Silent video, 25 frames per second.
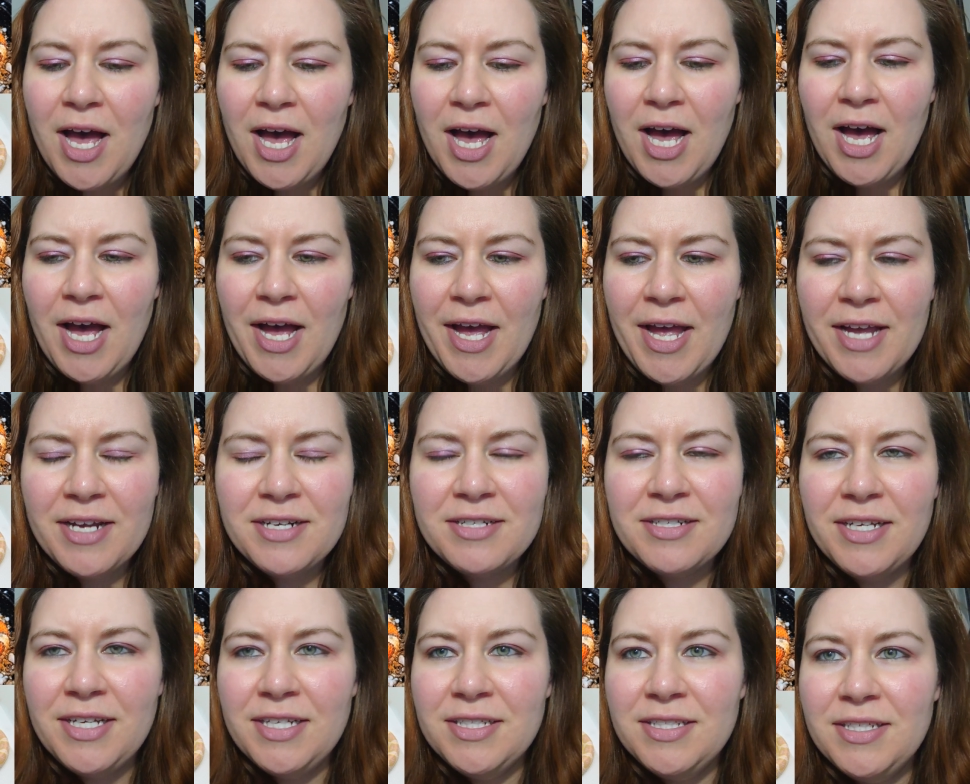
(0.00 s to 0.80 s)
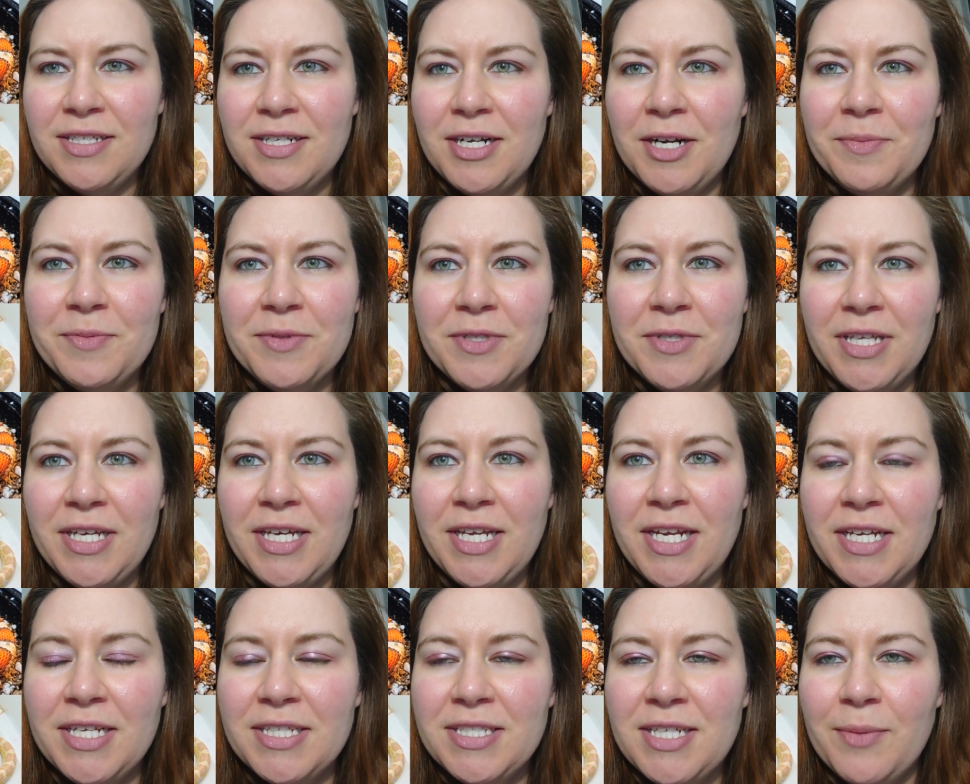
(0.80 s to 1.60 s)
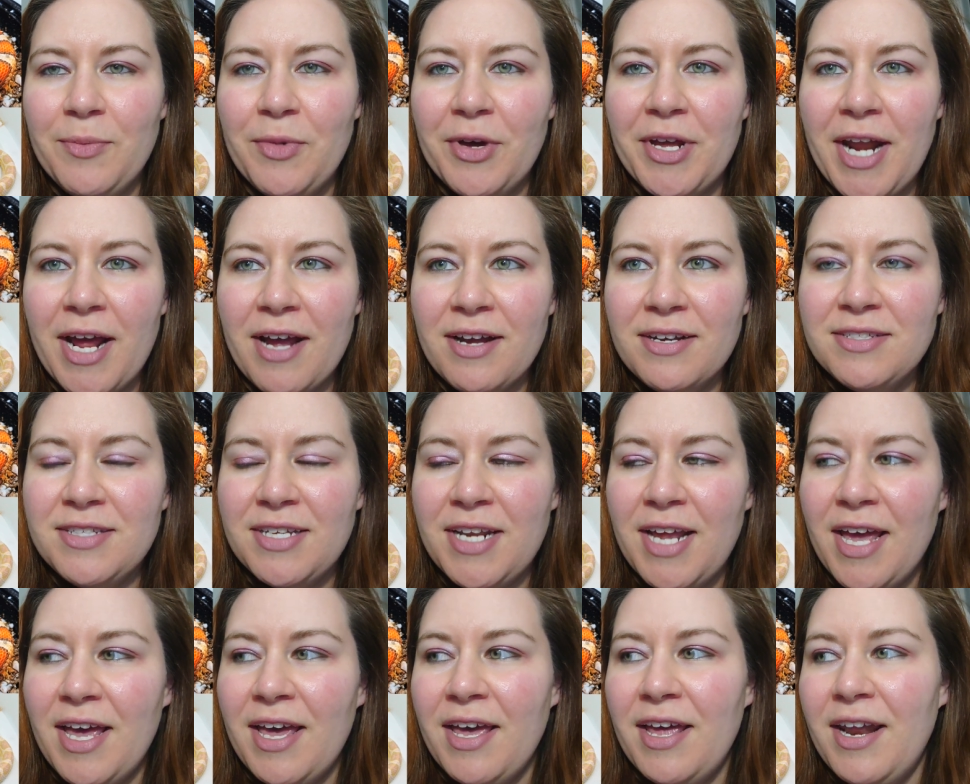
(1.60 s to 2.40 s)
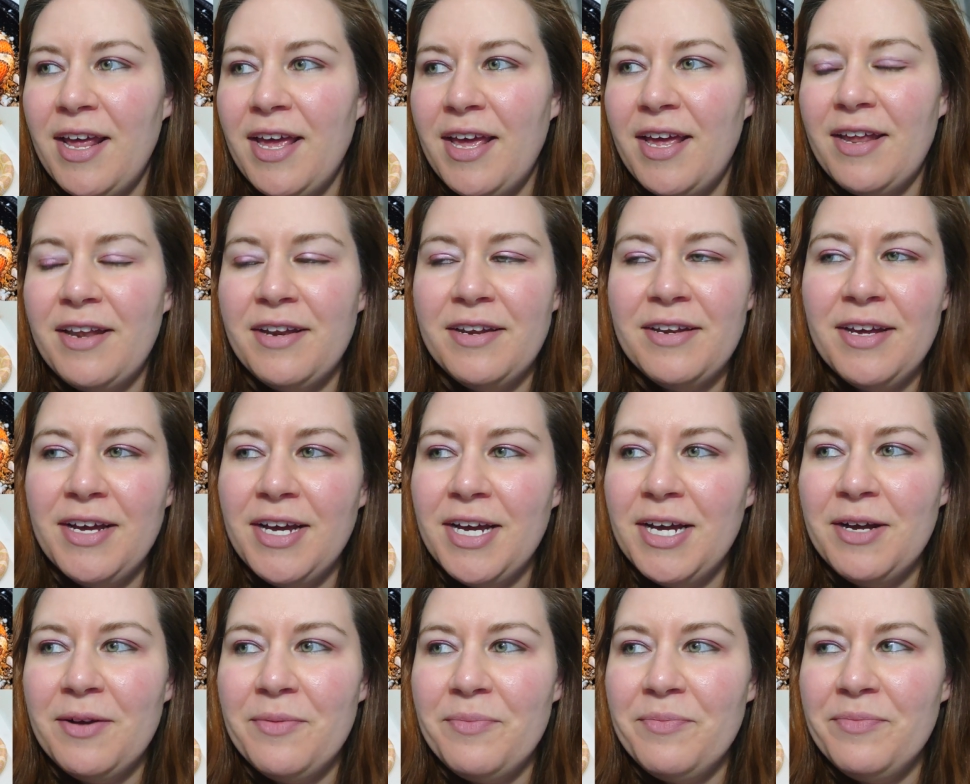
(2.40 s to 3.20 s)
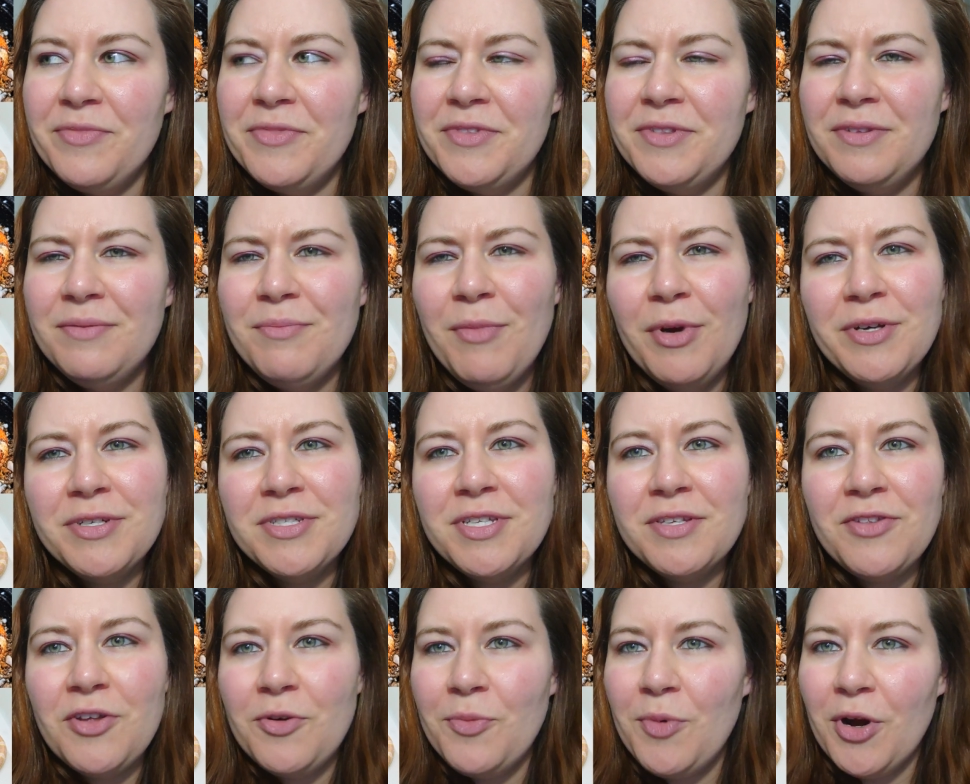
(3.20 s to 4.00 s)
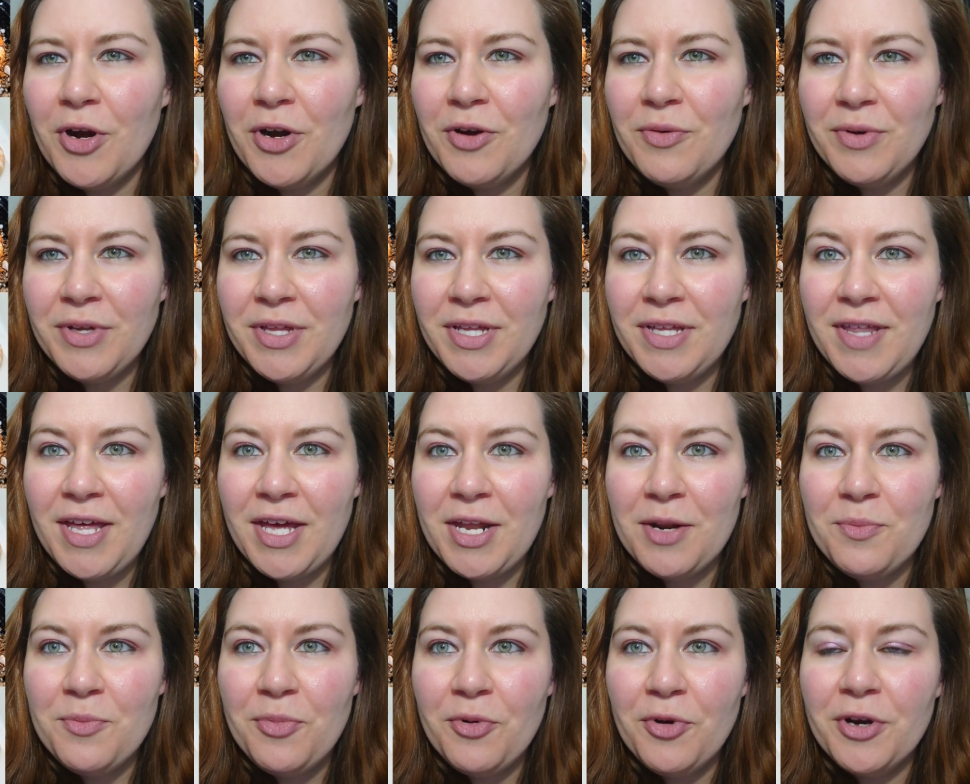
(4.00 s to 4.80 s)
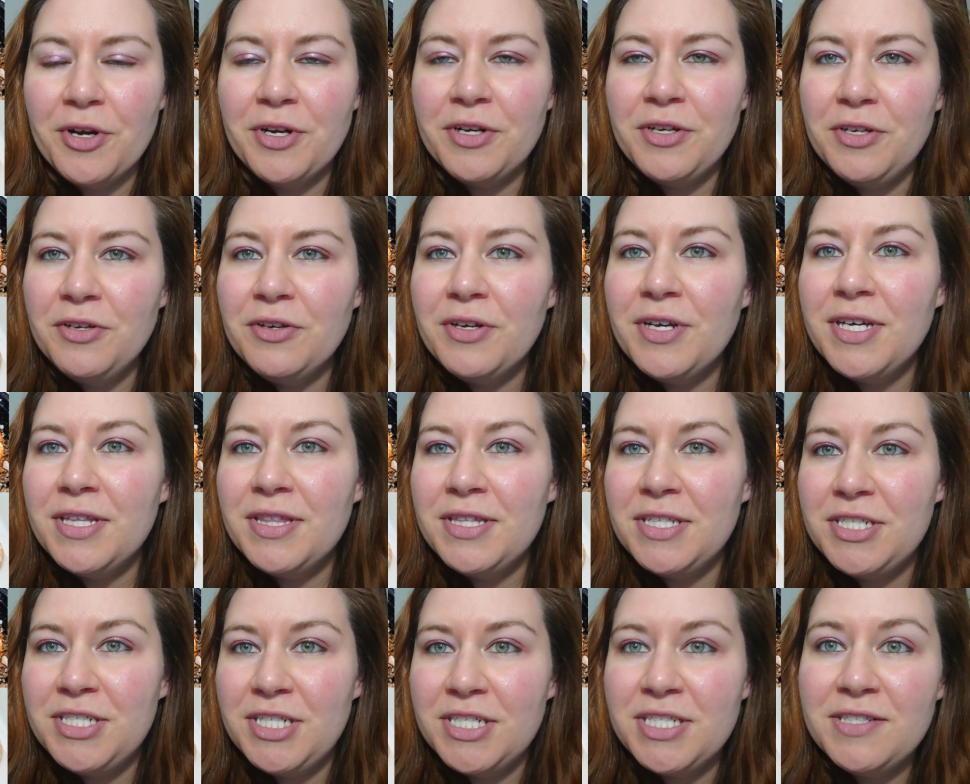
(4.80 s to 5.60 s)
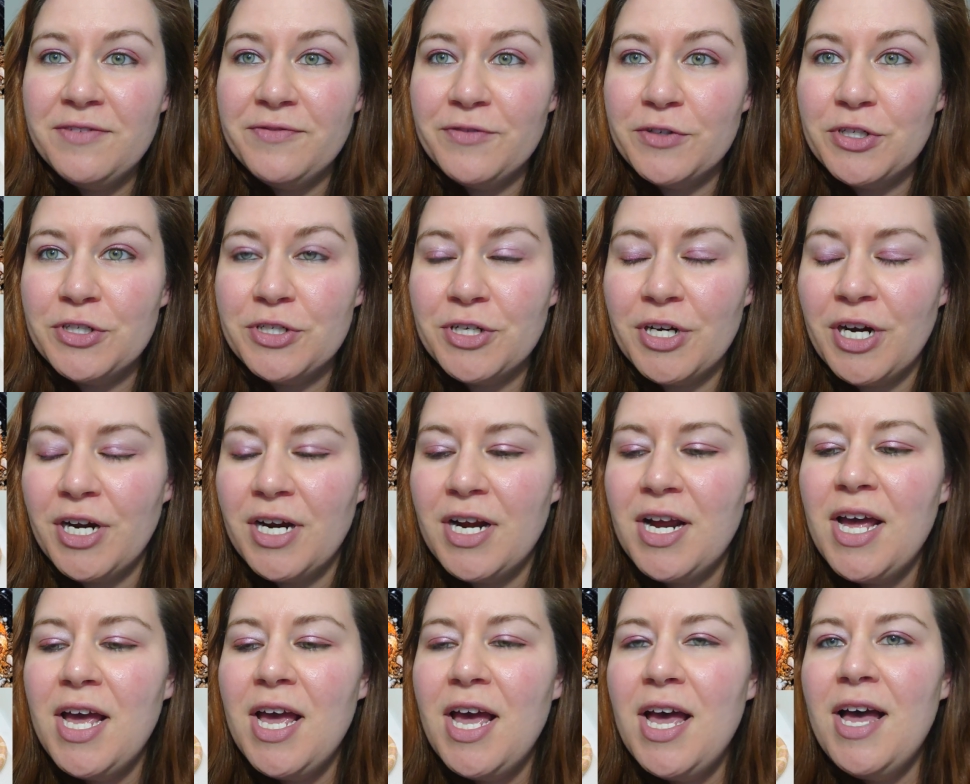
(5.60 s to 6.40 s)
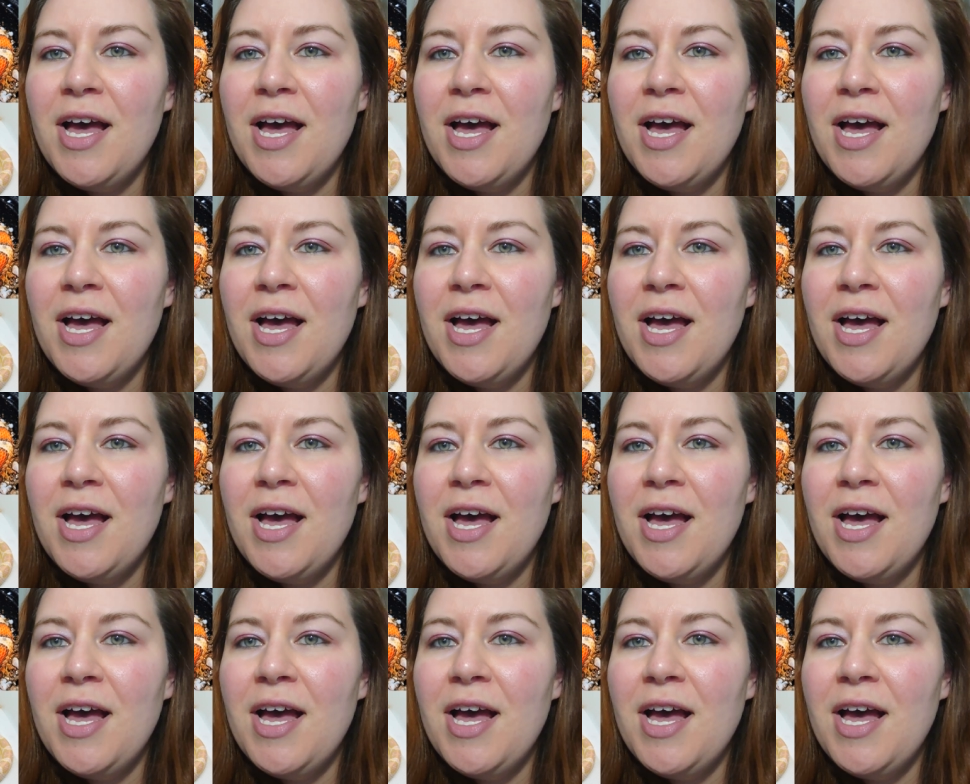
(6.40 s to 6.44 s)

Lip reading: I actually ended up deleting some on accident, and most of them aren't really that important. You'll get the gist for sure.